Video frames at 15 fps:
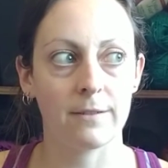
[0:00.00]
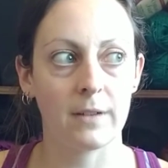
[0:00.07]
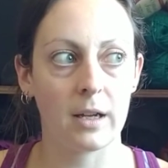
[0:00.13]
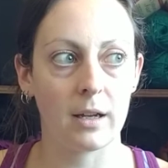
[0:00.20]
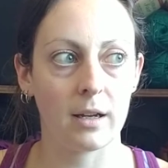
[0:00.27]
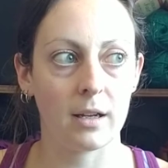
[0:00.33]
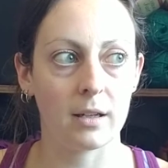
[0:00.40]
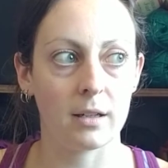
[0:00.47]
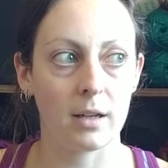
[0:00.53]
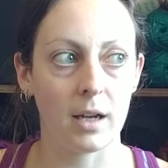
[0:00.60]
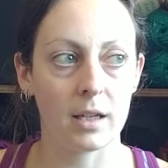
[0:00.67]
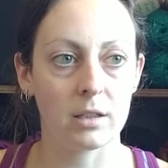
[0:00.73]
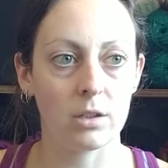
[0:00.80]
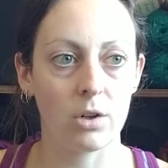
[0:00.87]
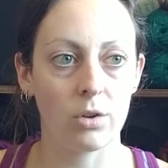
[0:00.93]

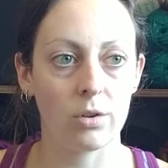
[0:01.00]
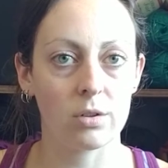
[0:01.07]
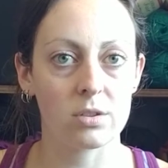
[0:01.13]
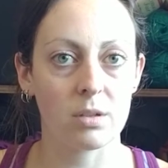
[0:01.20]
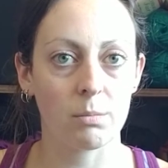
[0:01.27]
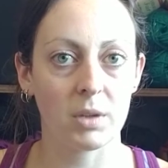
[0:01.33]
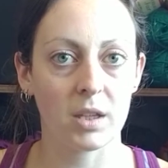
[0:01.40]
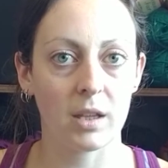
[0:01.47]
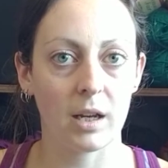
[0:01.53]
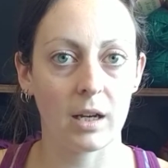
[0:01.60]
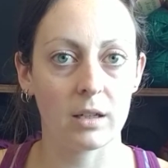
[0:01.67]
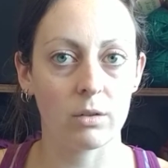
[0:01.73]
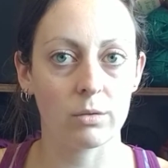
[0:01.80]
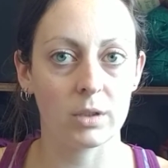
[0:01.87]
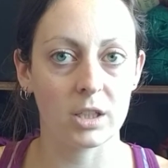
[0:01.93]
I know there's something that I
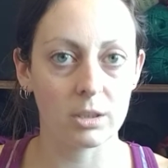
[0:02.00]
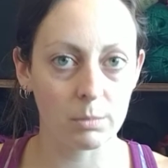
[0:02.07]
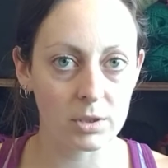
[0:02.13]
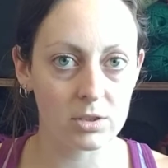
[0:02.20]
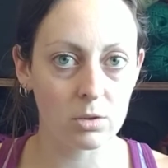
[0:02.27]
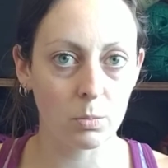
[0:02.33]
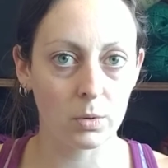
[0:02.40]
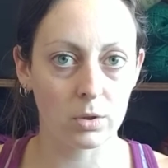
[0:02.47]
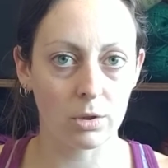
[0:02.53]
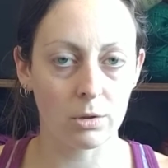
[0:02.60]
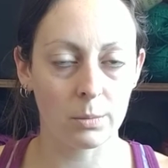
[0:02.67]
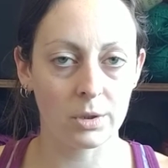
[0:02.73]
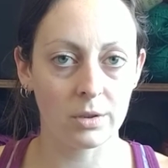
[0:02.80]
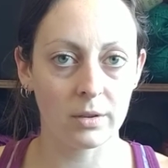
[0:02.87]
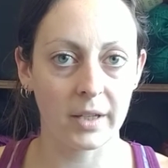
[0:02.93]
don't need to be super
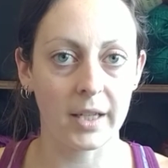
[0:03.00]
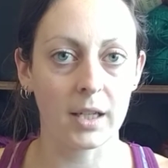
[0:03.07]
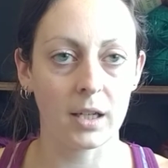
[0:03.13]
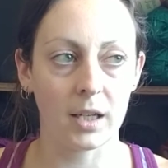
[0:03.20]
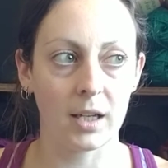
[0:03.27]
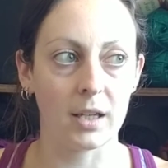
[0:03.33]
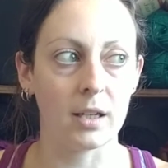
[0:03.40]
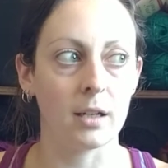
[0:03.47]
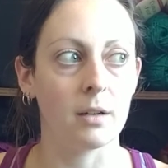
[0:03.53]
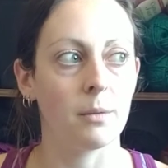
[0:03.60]
durable. Like, again,